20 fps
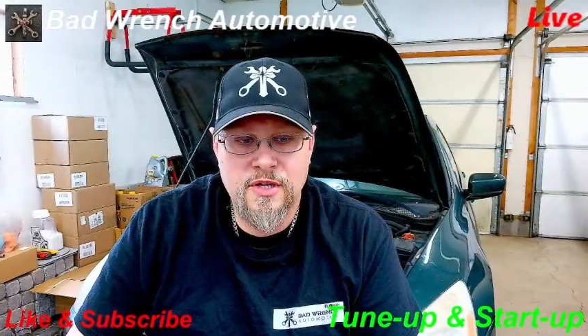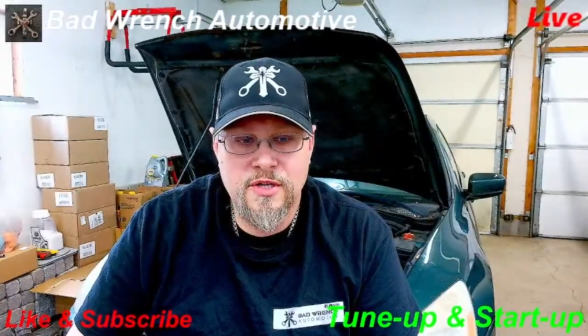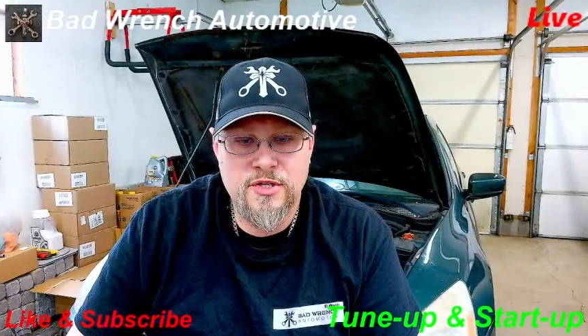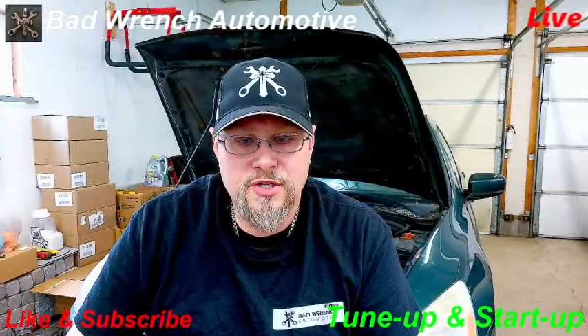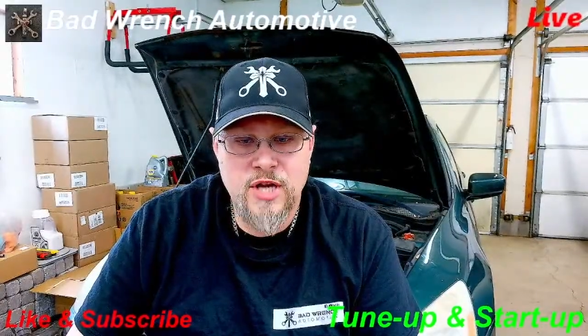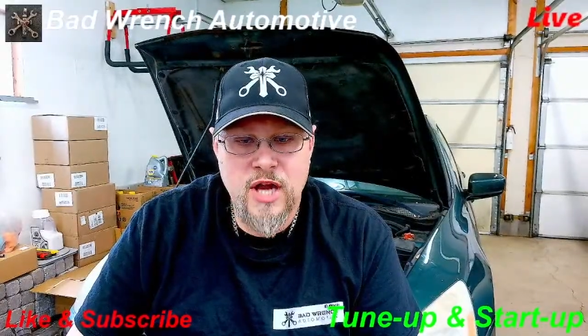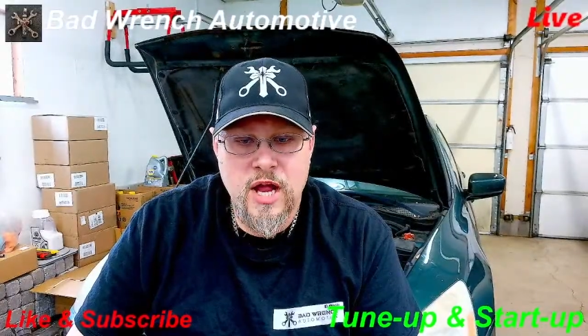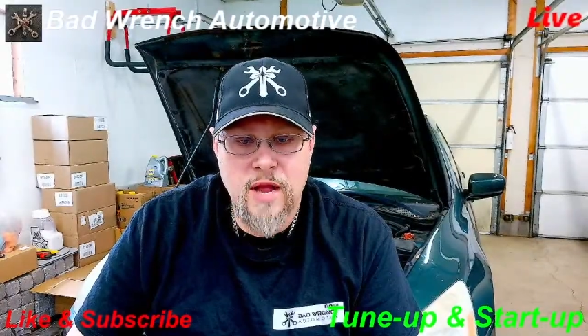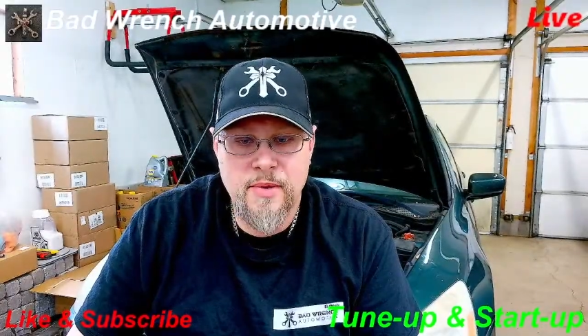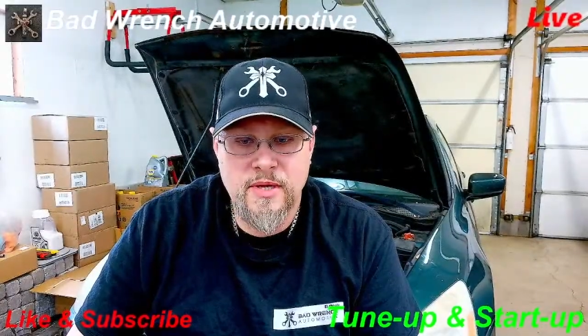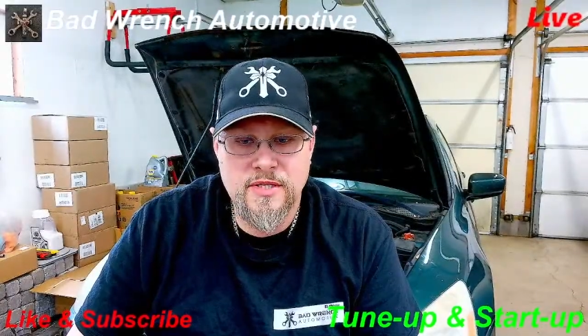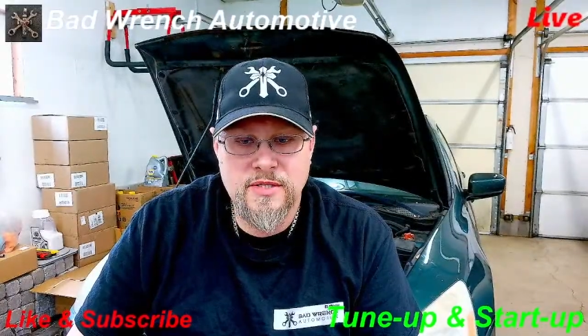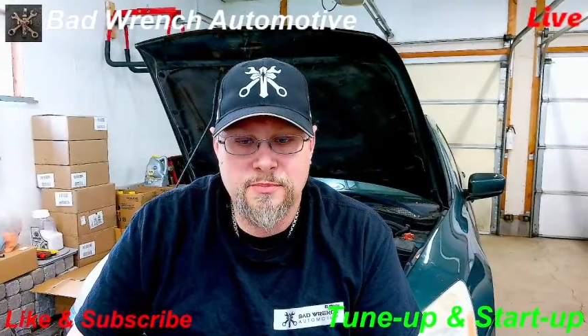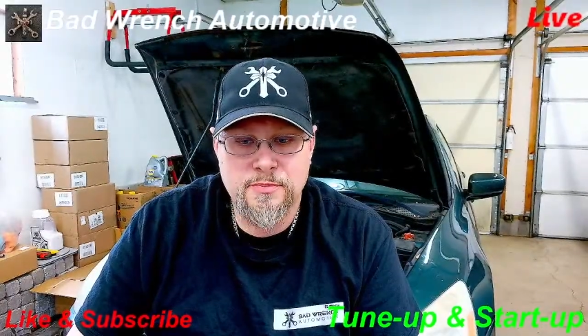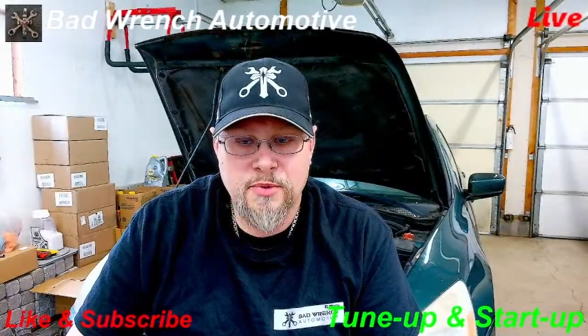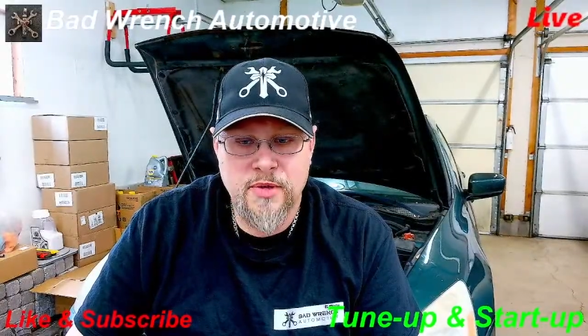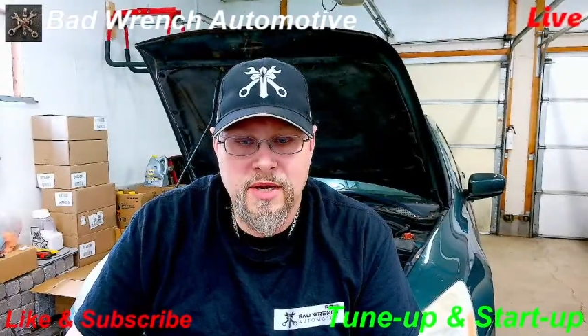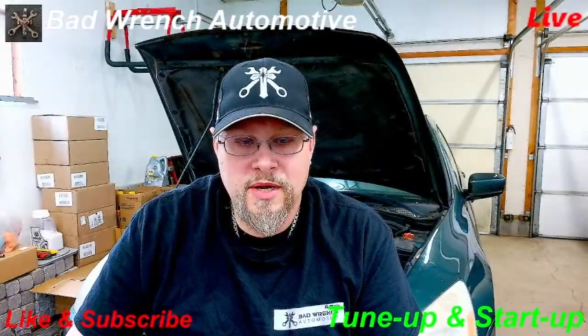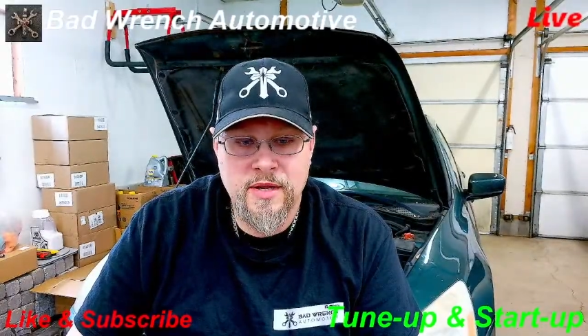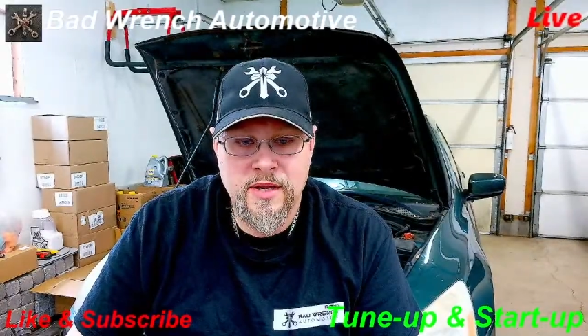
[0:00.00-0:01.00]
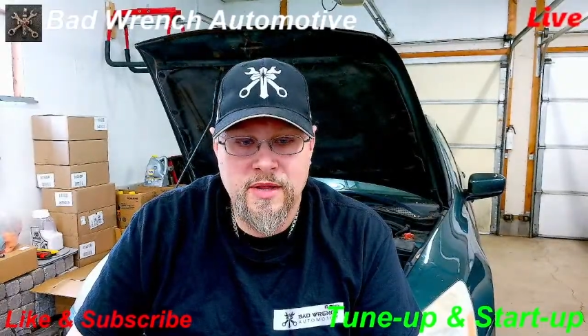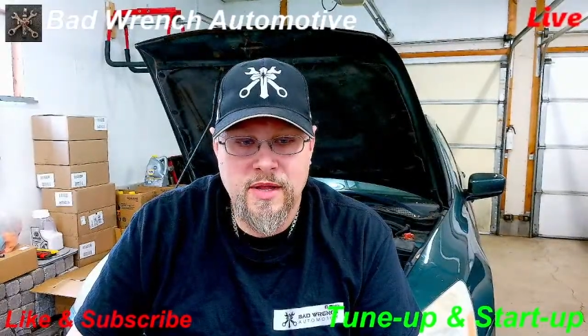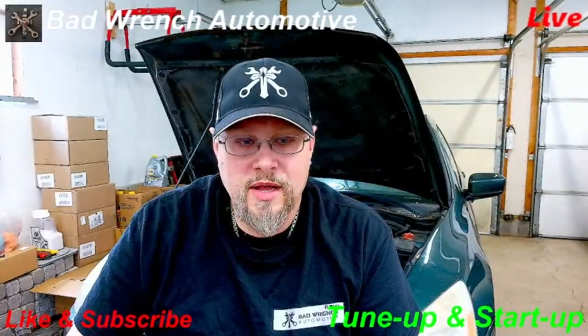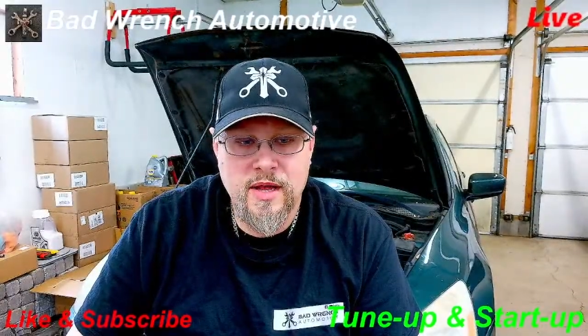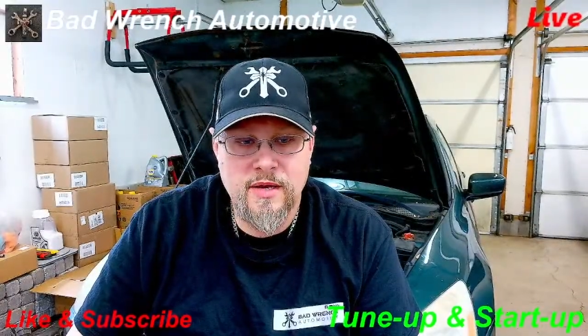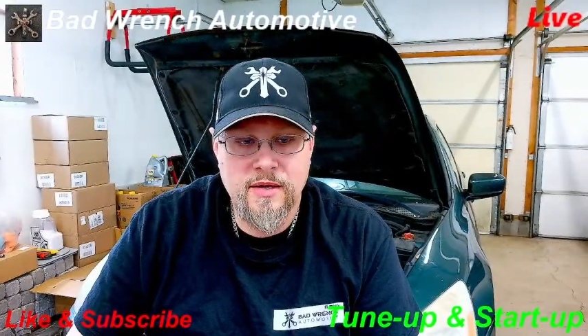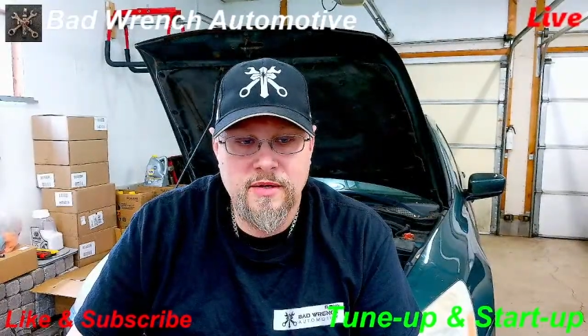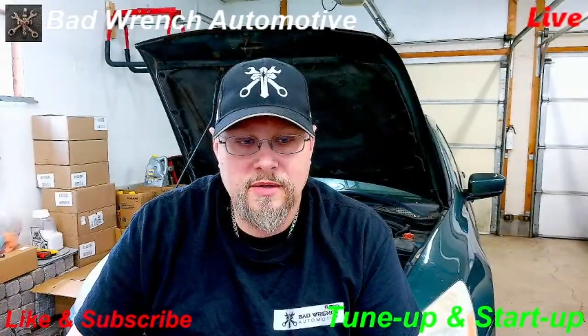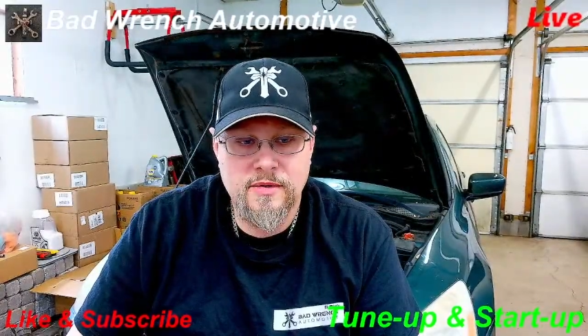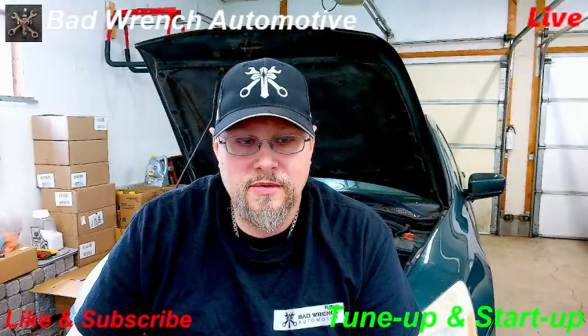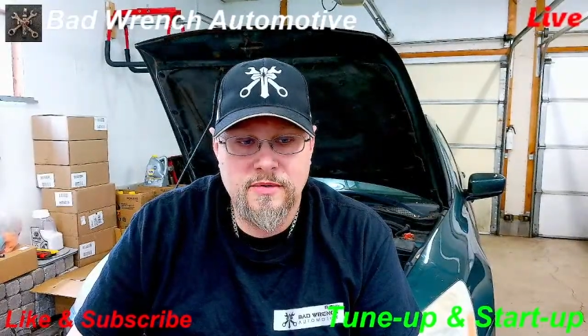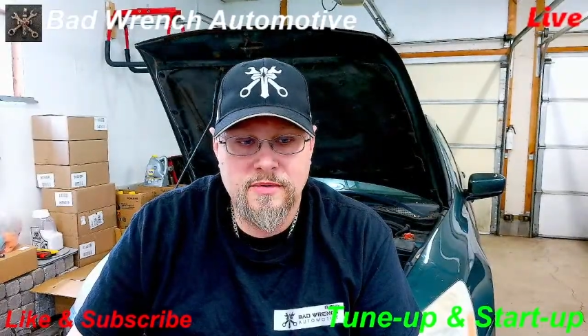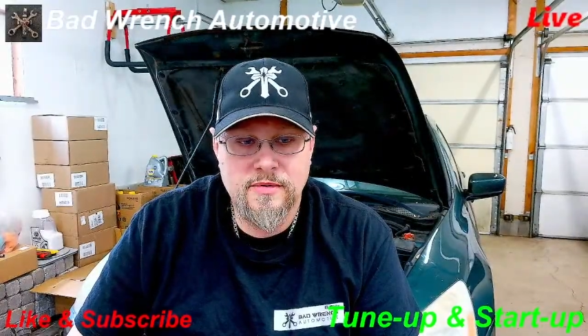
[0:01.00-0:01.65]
good job explaining that.